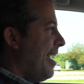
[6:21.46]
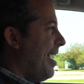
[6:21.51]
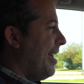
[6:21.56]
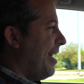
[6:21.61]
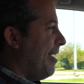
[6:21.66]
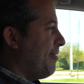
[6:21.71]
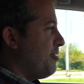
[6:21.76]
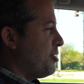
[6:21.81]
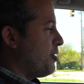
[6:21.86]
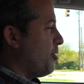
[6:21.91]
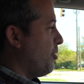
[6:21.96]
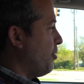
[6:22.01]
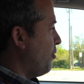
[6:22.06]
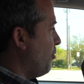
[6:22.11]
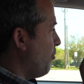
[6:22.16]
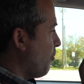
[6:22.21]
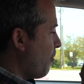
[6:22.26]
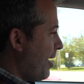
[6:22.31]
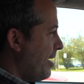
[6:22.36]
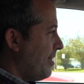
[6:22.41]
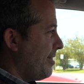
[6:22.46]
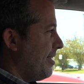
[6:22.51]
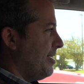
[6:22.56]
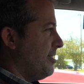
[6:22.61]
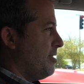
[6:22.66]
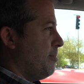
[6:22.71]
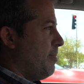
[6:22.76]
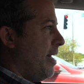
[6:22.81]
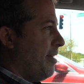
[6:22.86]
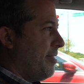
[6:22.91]
And I've just heard great
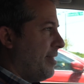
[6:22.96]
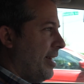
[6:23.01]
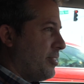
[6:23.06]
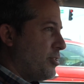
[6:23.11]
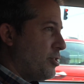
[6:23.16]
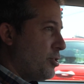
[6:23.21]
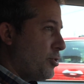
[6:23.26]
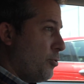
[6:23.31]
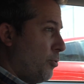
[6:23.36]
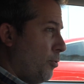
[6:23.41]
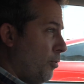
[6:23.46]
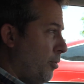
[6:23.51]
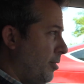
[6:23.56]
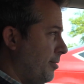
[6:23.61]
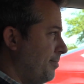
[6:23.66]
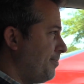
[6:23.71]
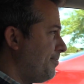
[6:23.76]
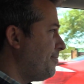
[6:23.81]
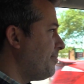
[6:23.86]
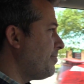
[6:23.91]
things about that school